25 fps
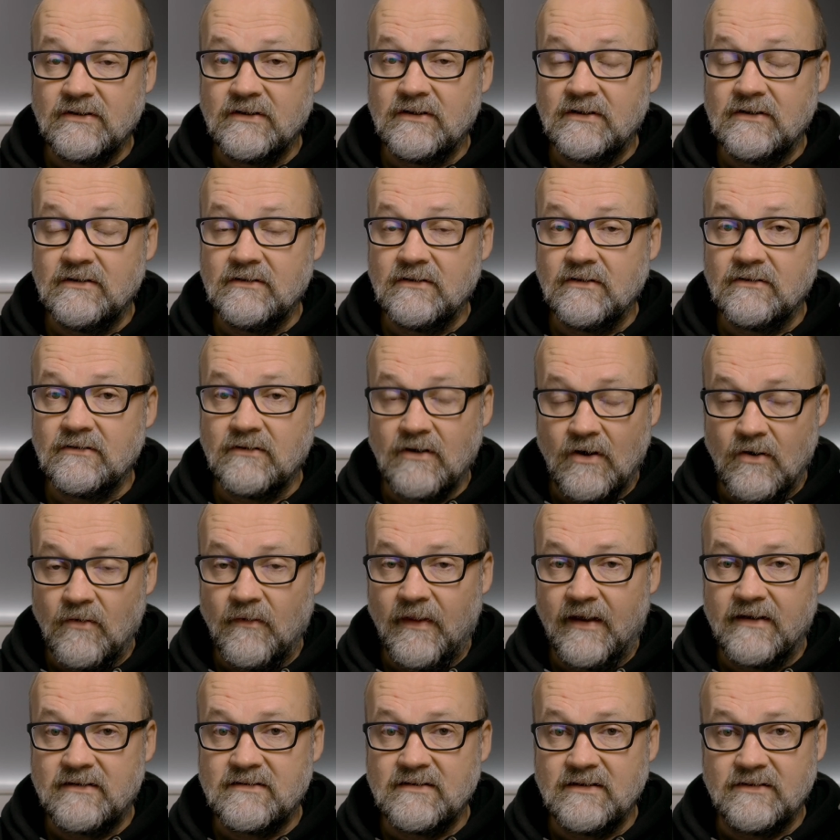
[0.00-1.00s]
did not know
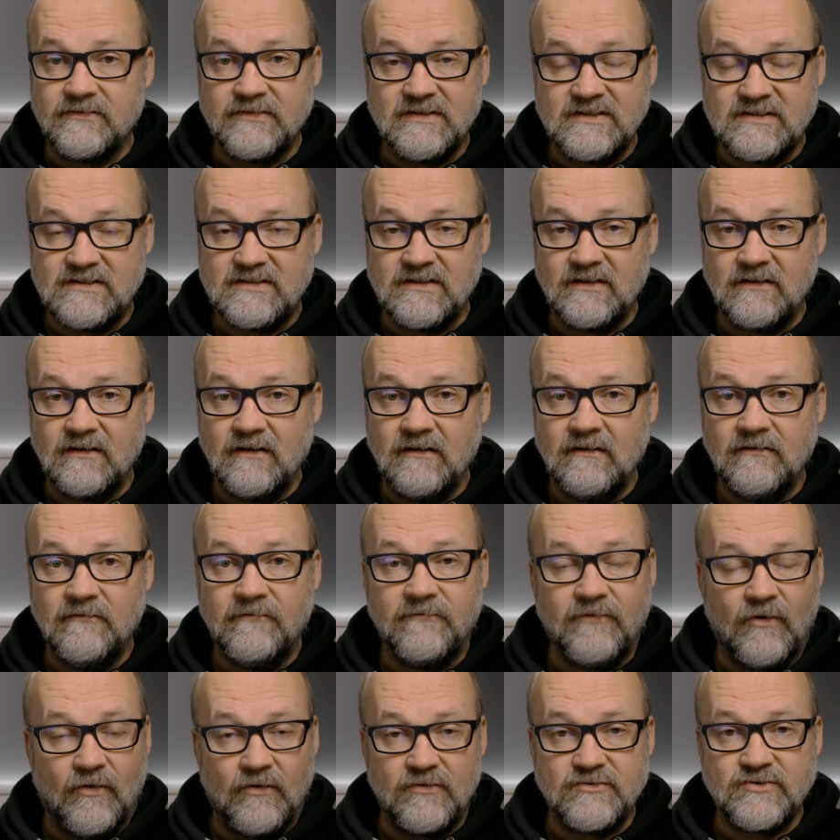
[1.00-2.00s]
that there is still
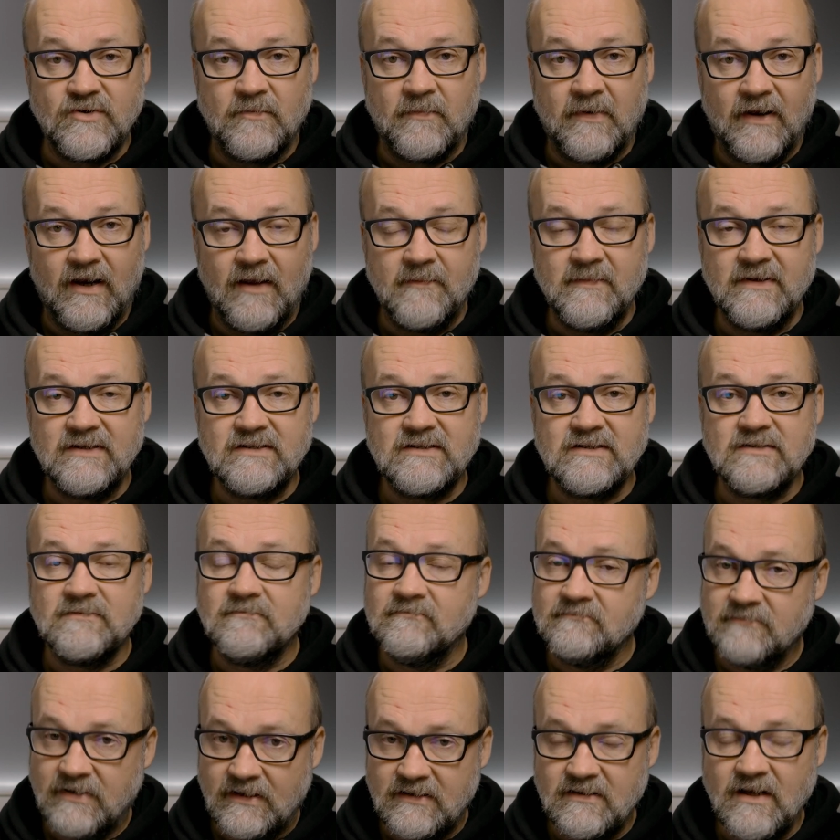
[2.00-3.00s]
Photoshop Elements,
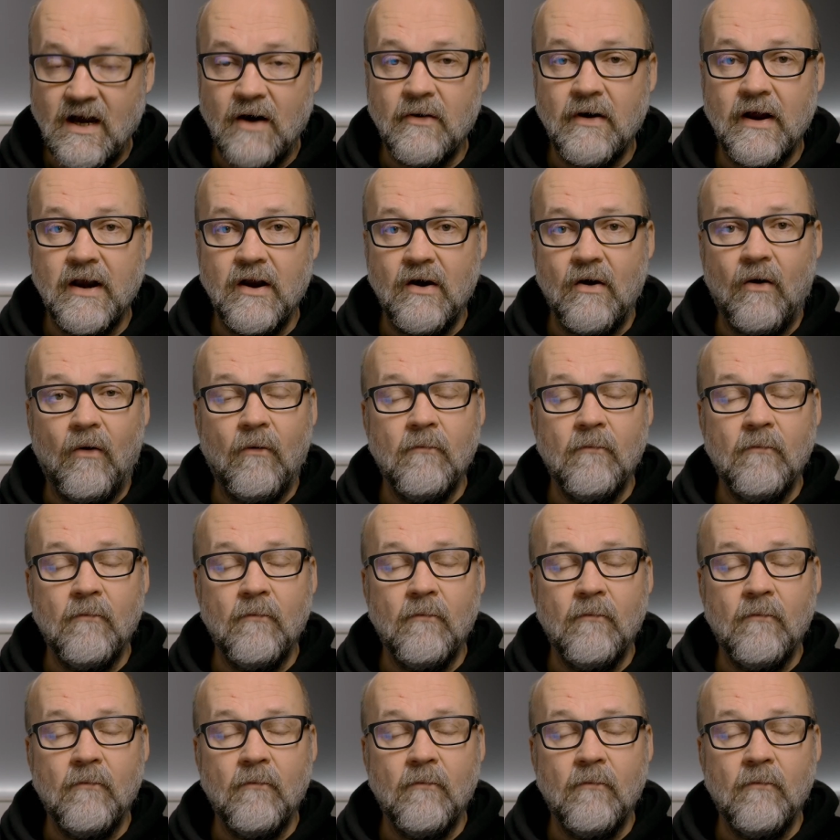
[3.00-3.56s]
but now I know.